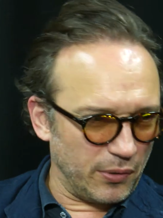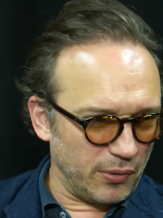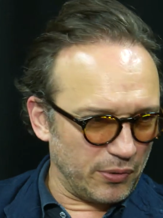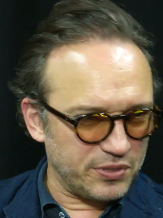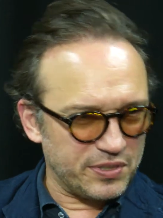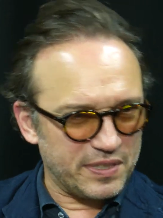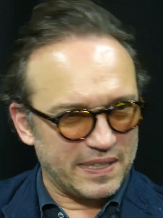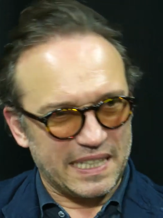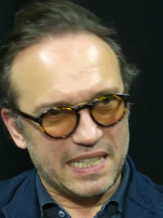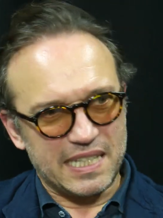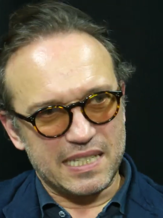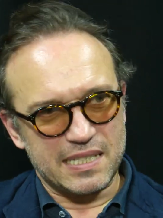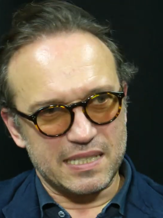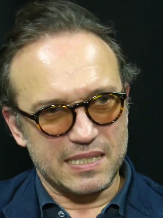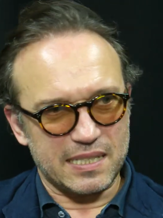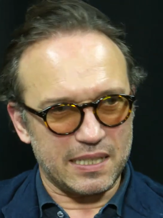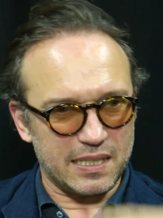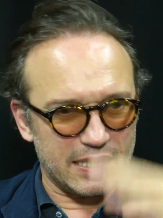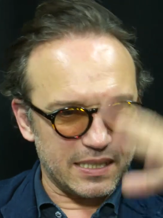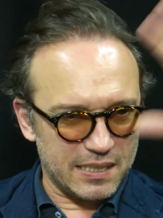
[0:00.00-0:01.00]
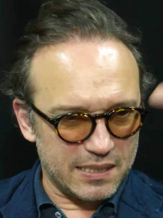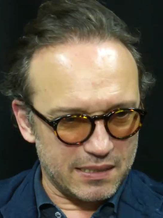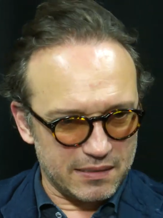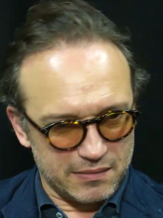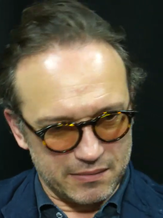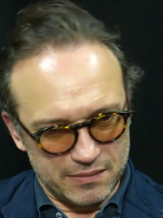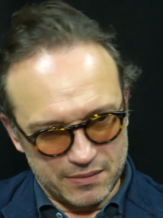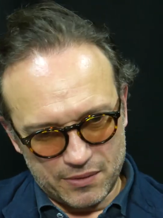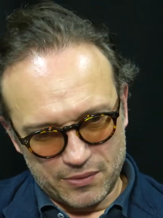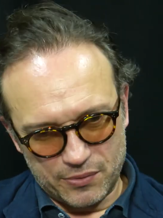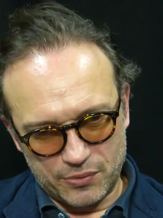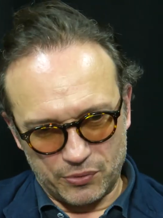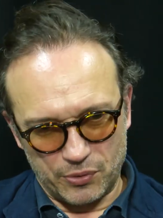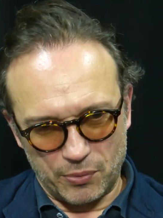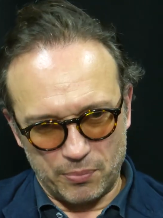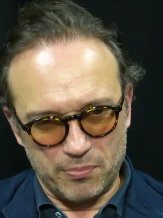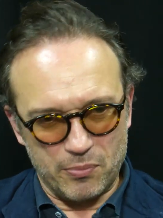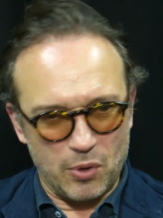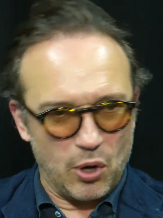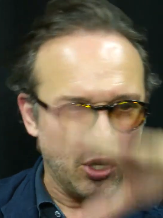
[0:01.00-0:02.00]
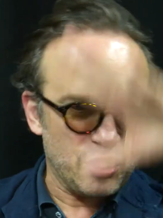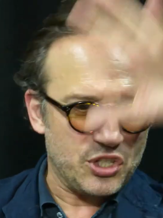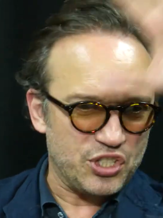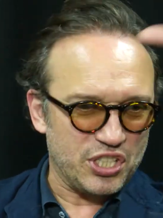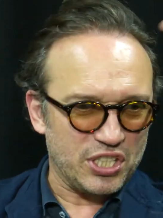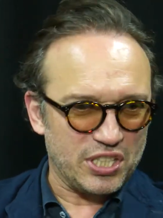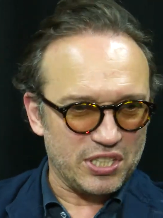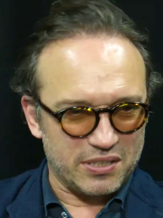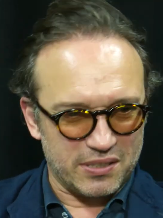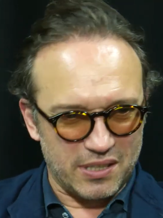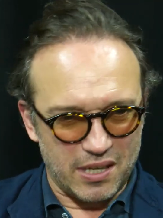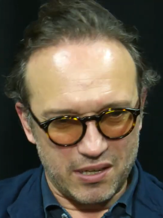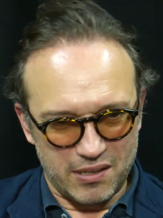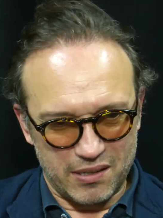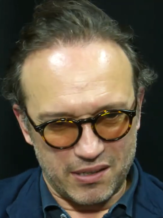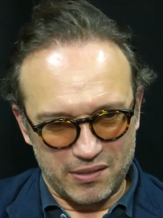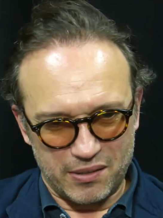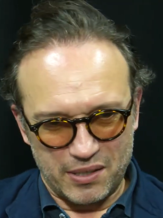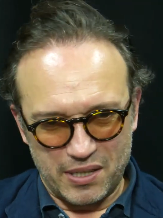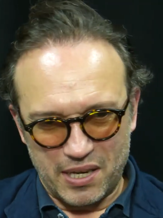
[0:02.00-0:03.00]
those things that are submerging our